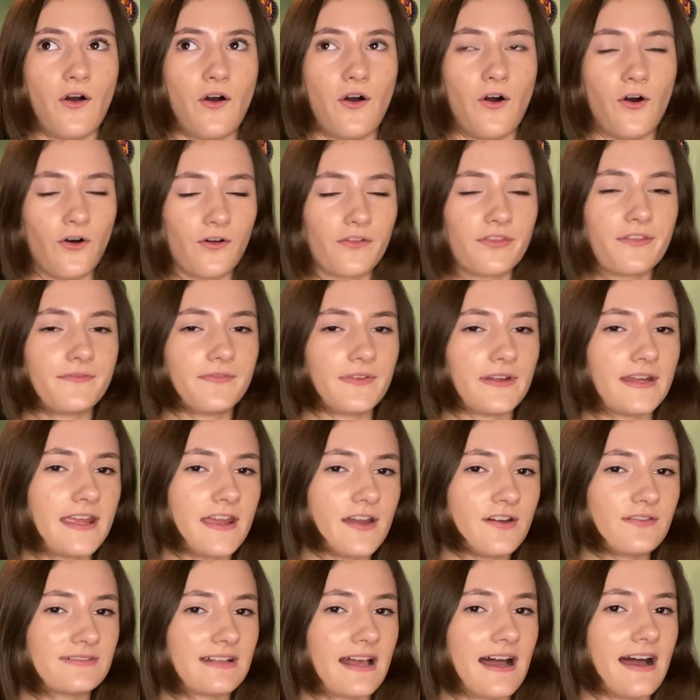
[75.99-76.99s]
all the
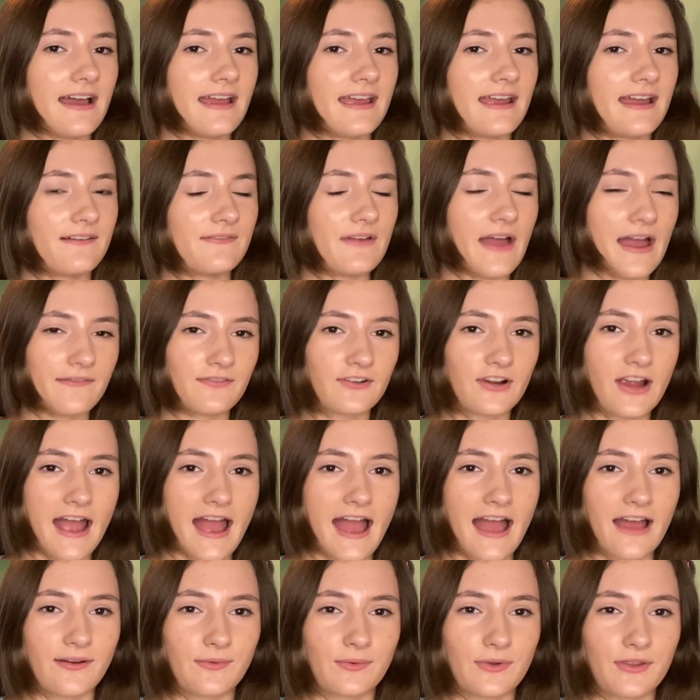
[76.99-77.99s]
videos I have ever
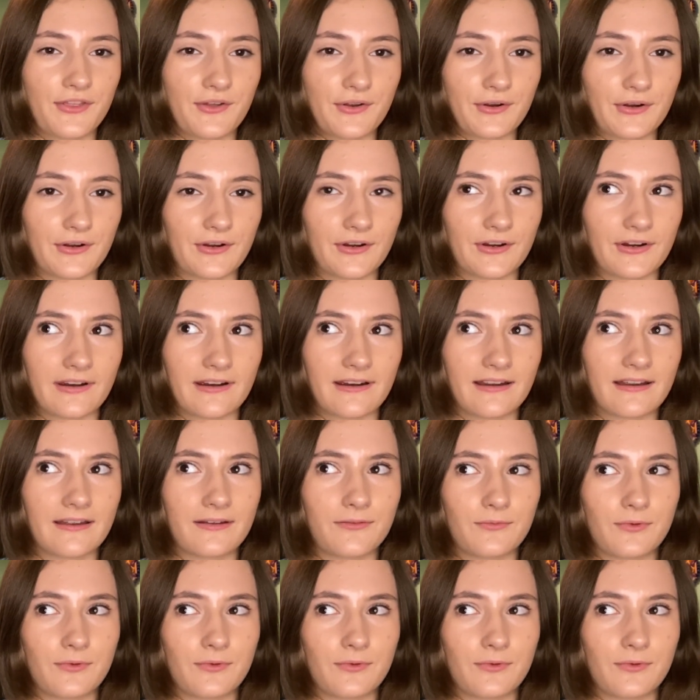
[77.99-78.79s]
had with her,